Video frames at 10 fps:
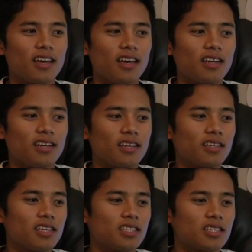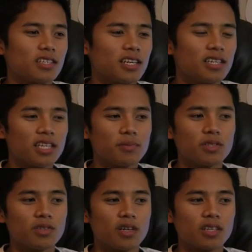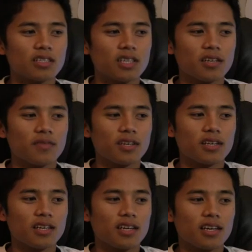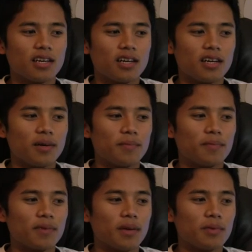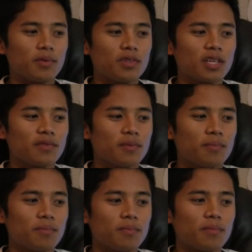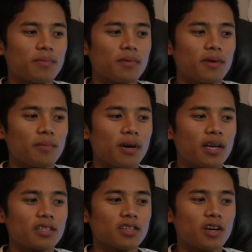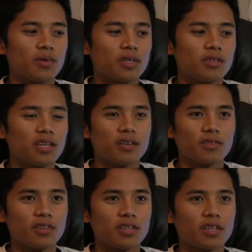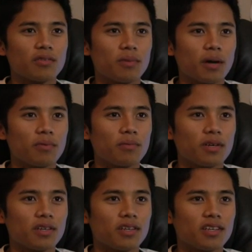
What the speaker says: And it didn't take me too long to think of it. I mean, when you think of a badass car, what do you think of? You think of the Batmobile.